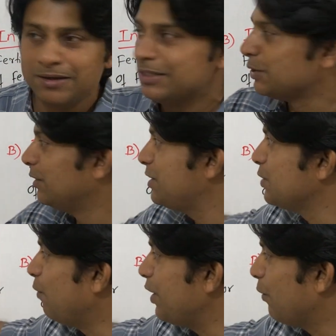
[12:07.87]
So this
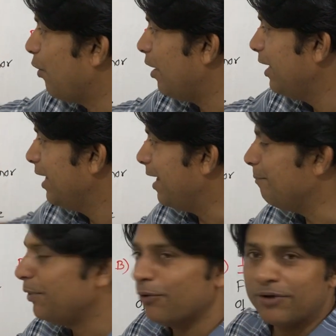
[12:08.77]
is what you call
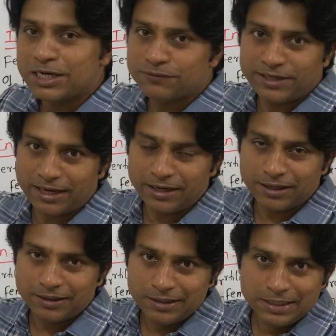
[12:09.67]
embryo transfer technique.